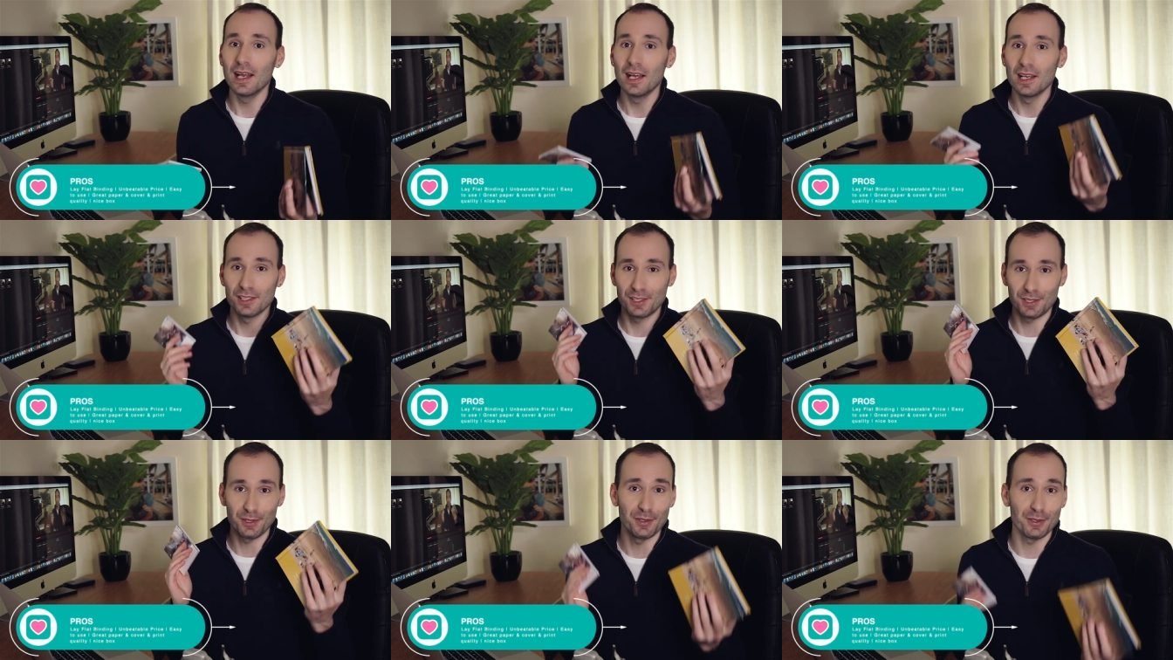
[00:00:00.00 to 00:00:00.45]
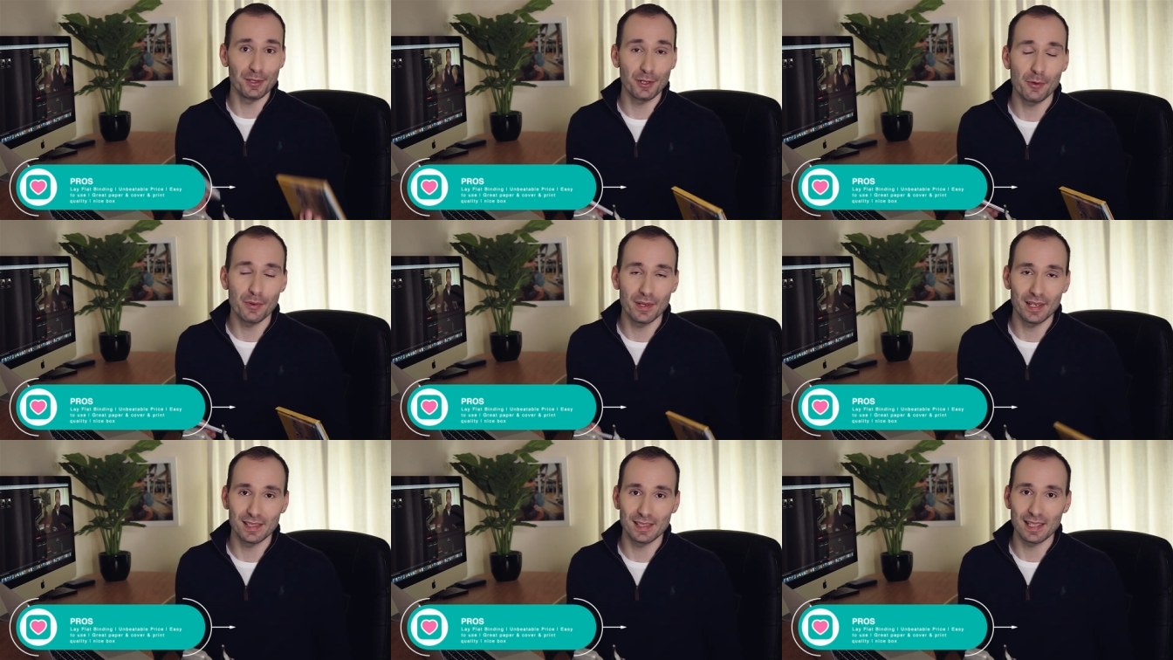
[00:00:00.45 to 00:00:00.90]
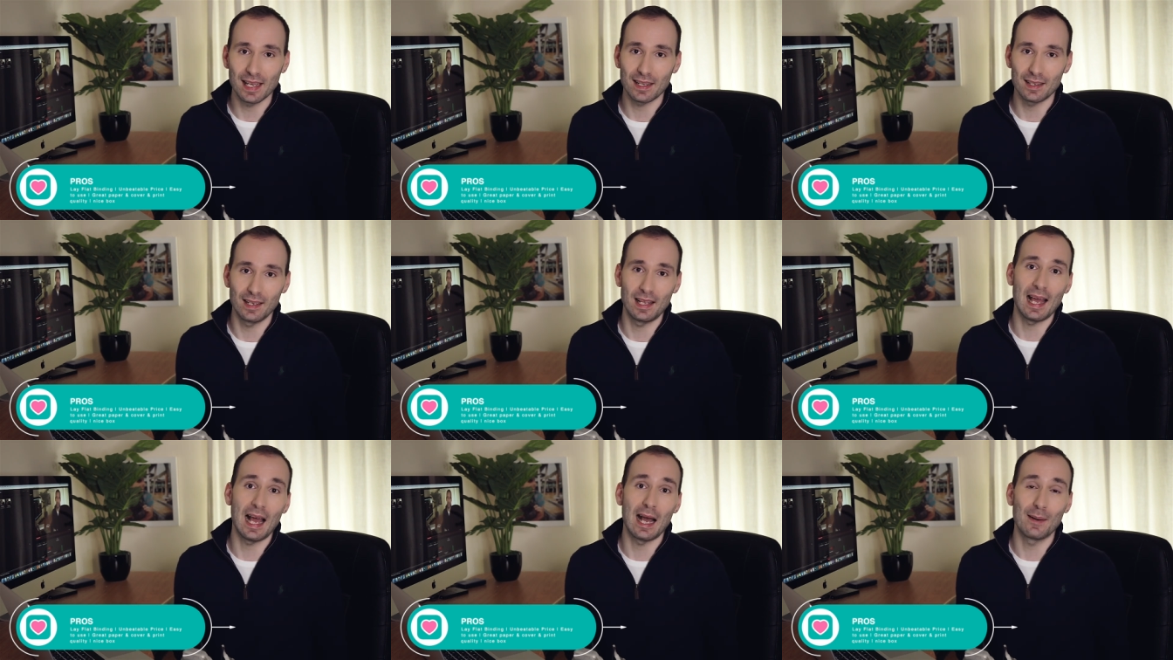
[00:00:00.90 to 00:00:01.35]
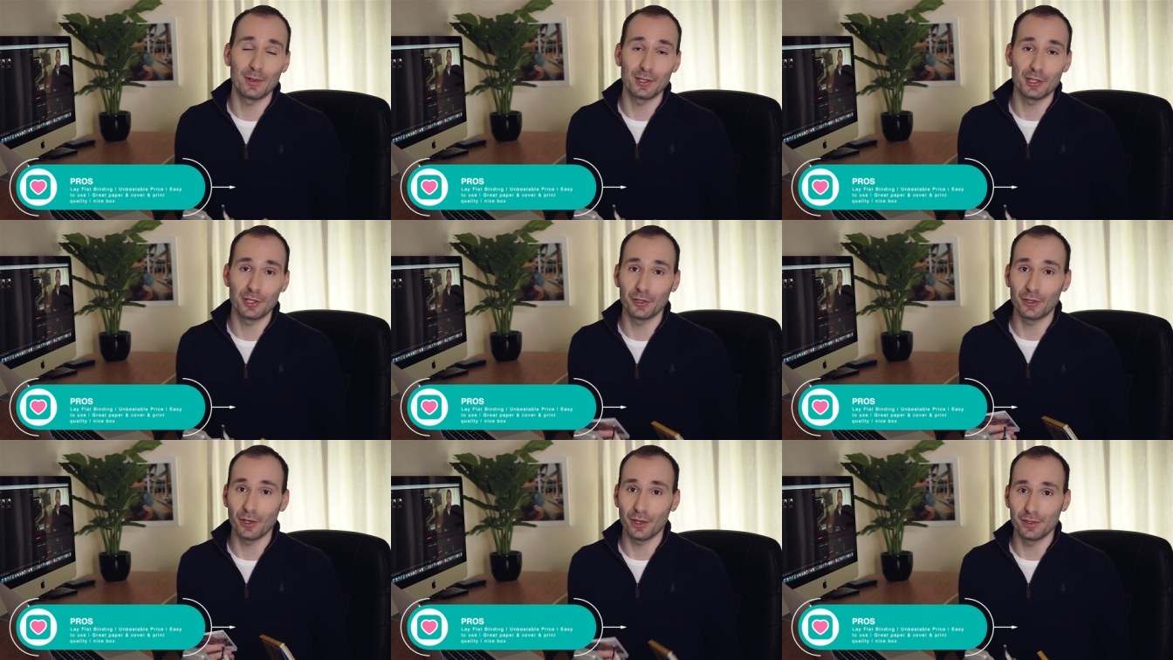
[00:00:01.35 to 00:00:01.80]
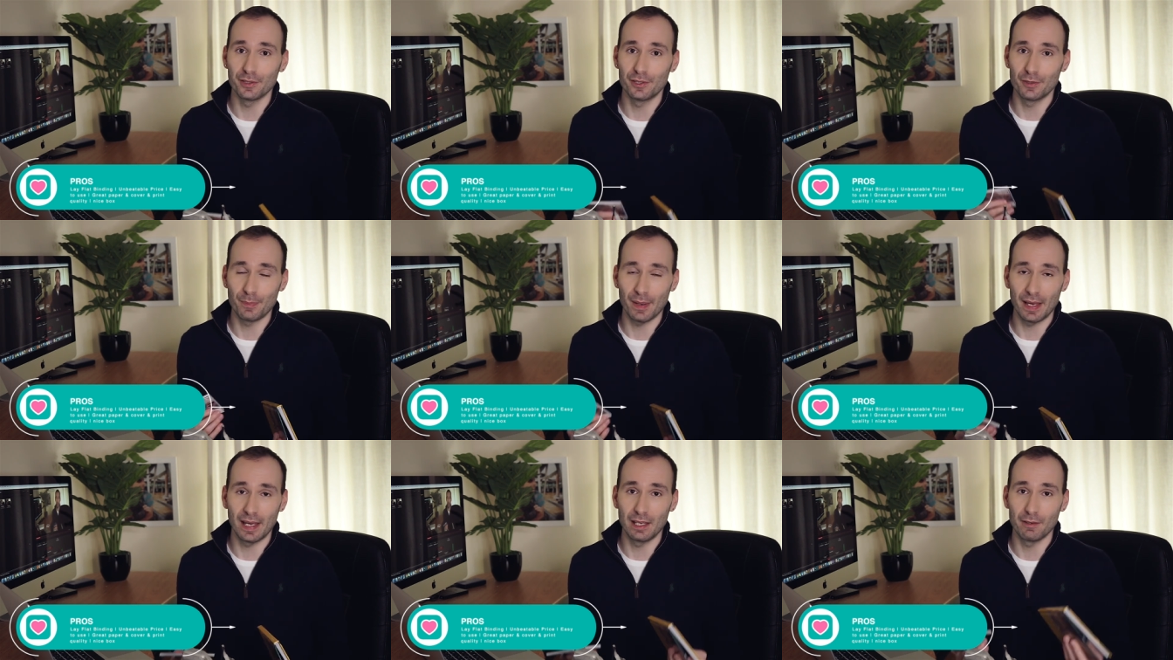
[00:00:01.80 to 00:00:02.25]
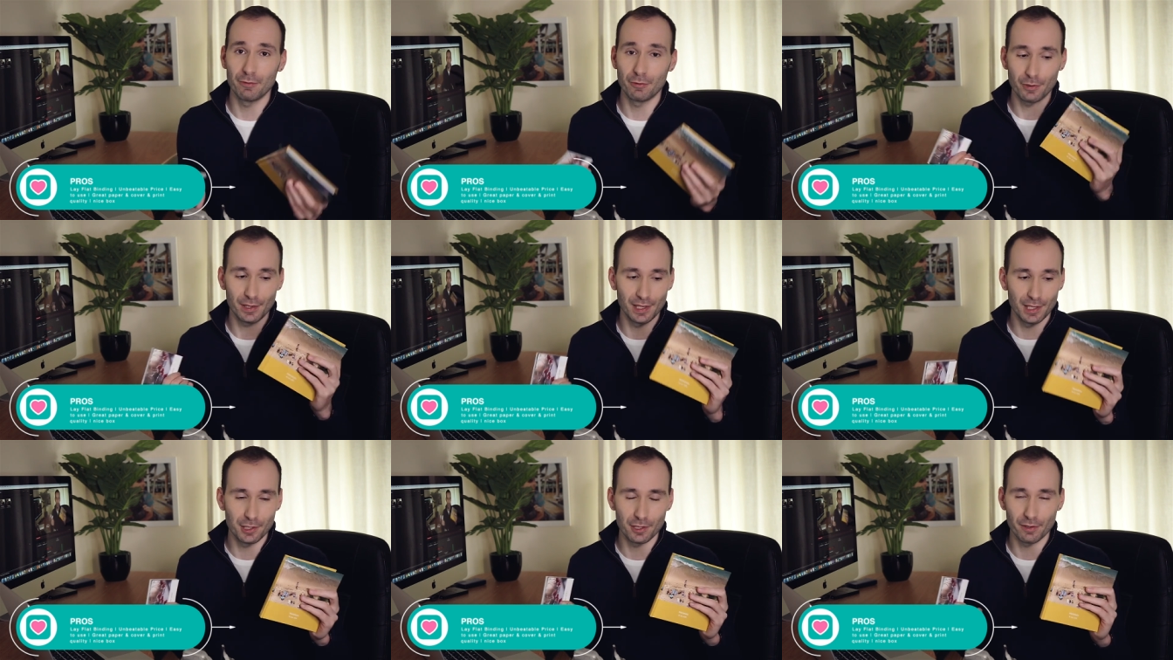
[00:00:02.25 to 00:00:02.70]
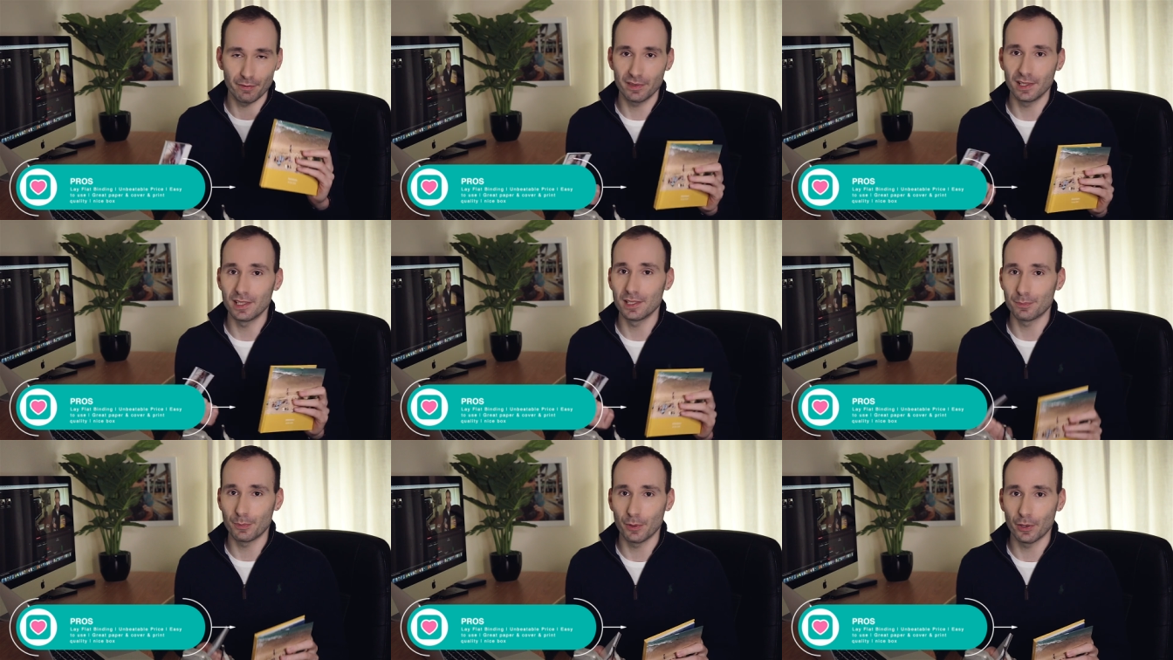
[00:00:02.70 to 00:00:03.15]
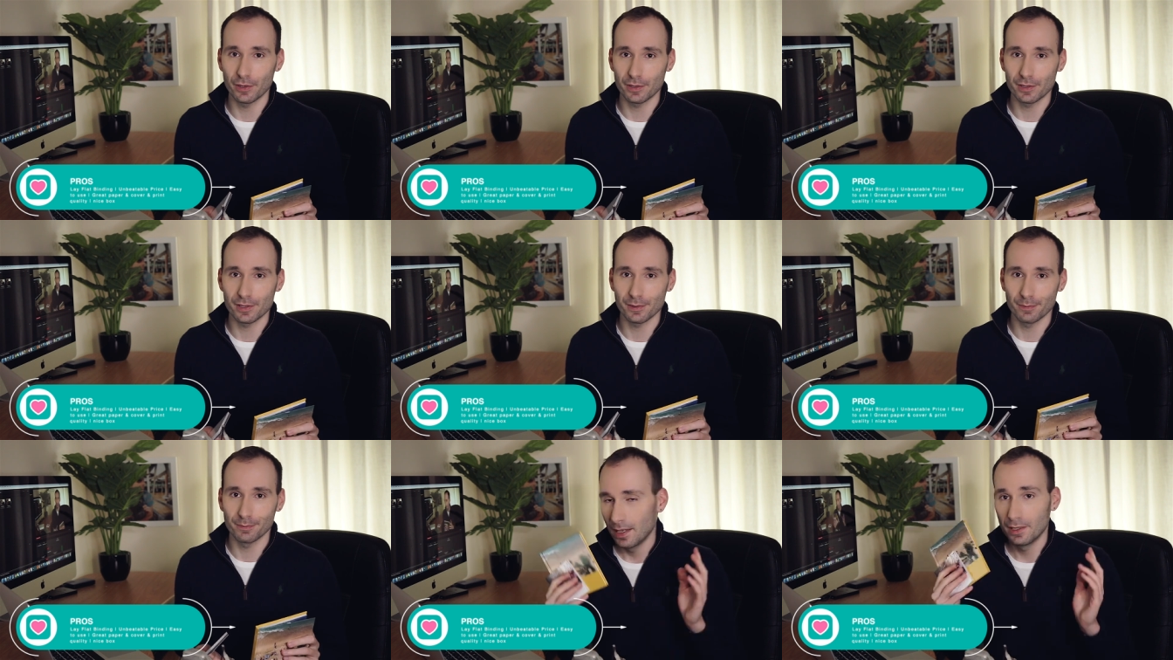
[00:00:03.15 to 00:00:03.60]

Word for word: so you know exactly how much you're going to pay for each of these books.